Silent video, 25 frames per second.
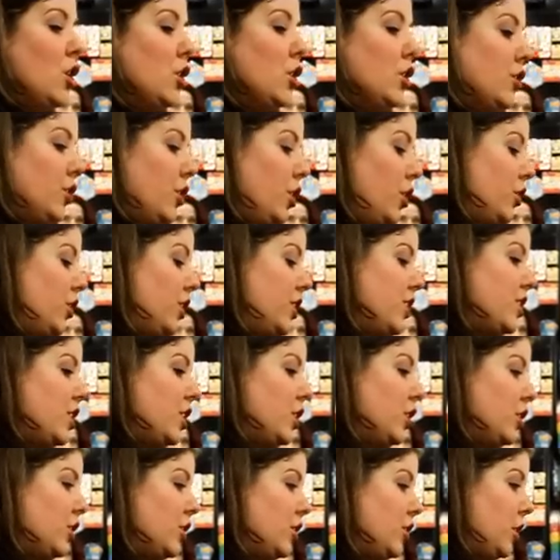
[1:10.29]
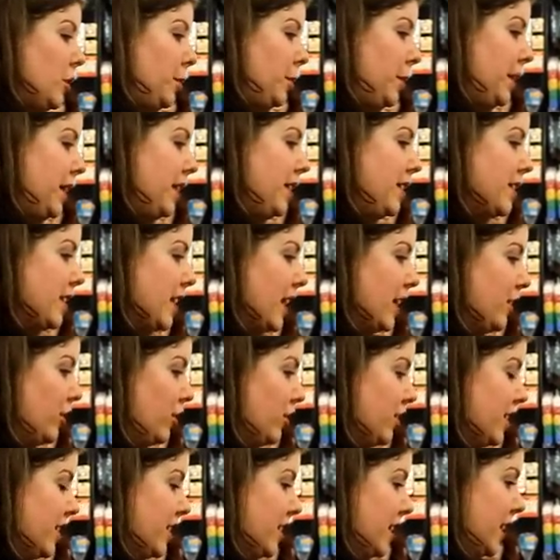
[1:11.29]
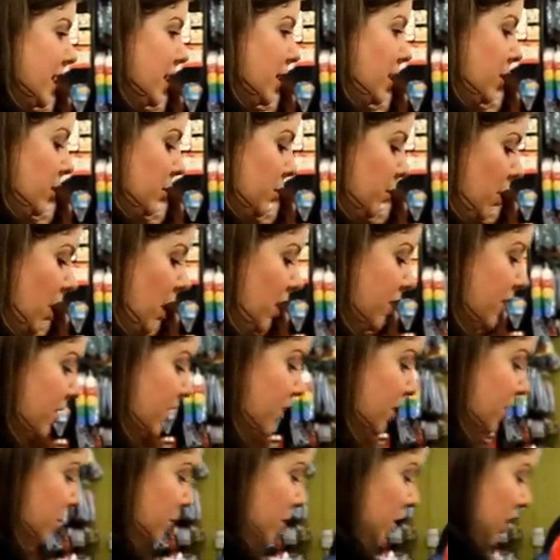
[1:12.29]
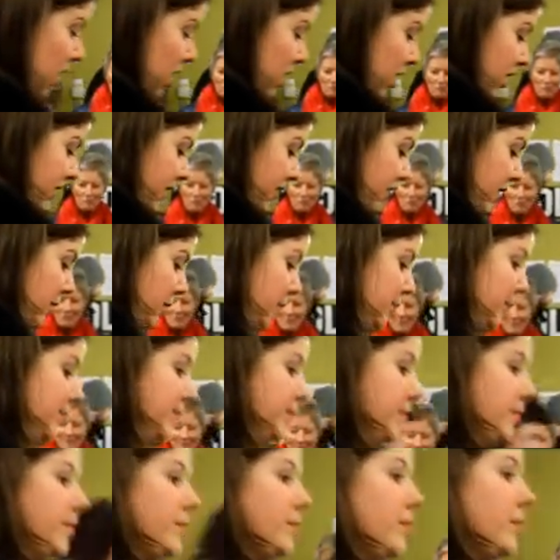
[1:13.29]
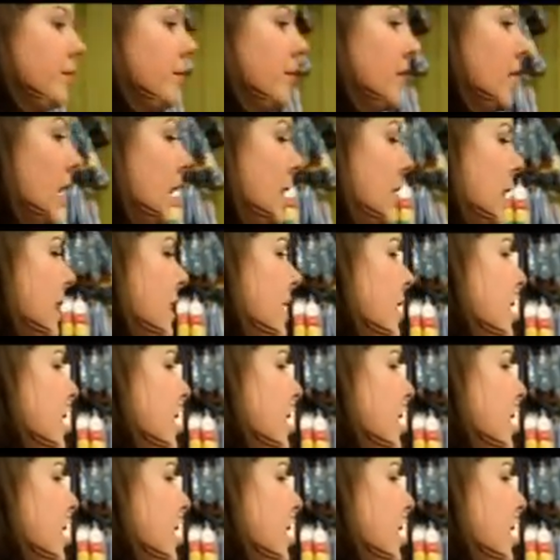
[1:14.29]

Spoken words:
So you're going to look to your piece, and you'll see on the swirl of them that there's